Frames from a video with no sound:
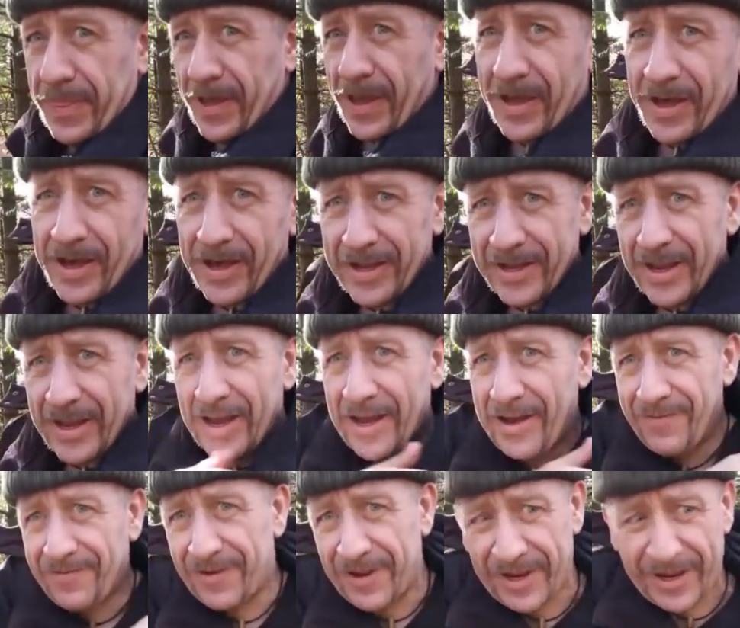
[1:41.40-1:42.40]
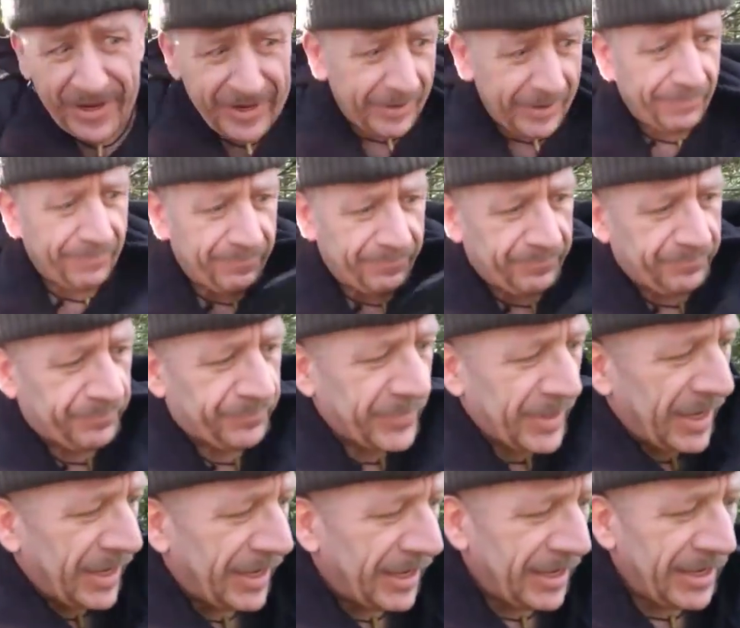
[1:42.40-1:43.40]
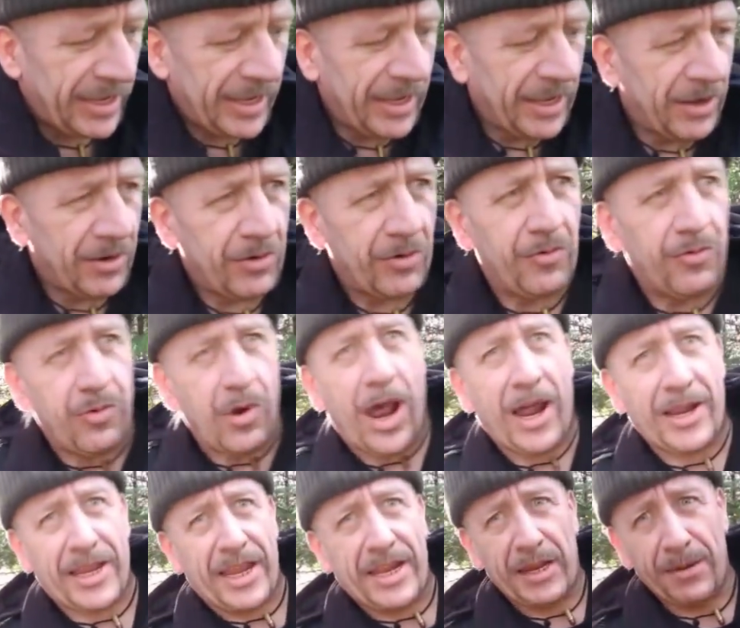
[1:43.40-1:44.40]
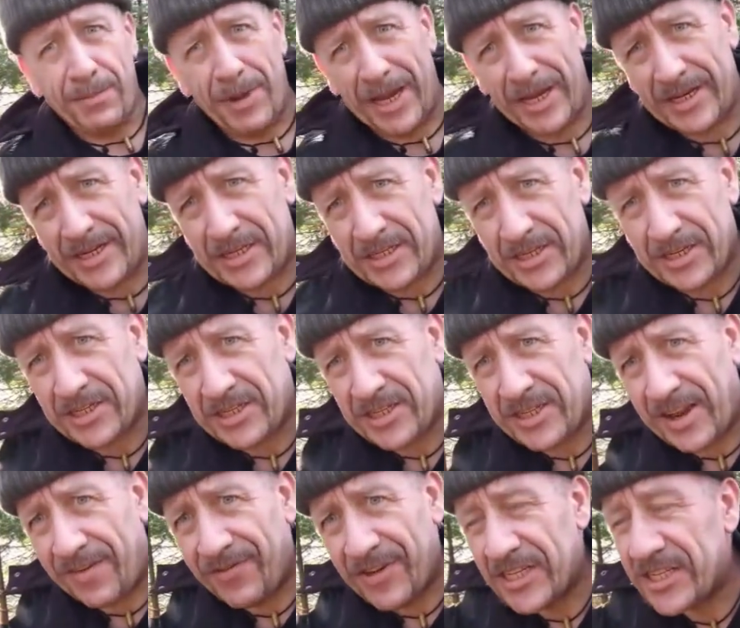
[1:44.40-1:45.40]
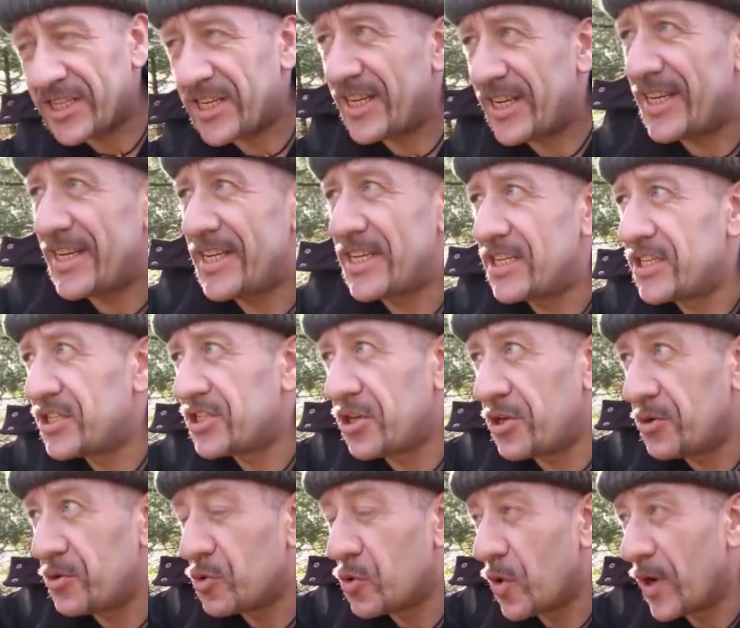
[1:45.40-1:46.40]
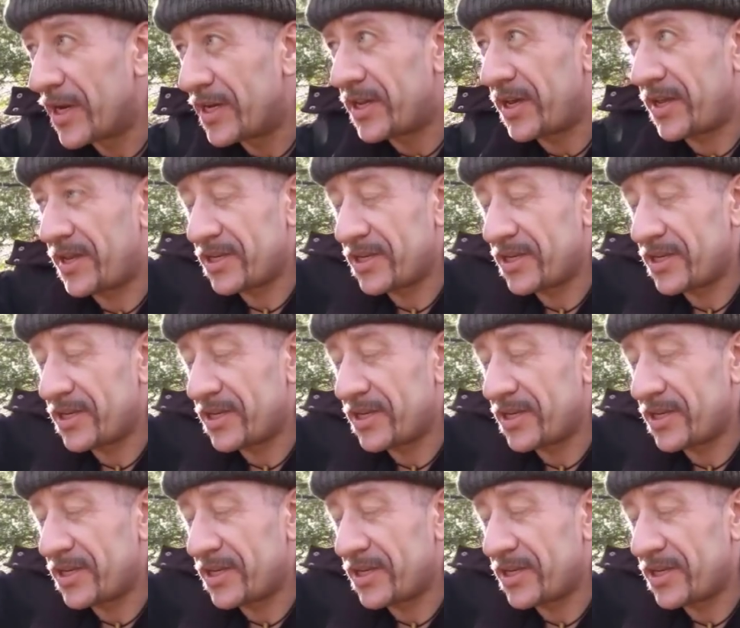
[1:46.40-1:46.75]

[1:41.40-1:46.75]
that I have here, right in the mix, 72 quid.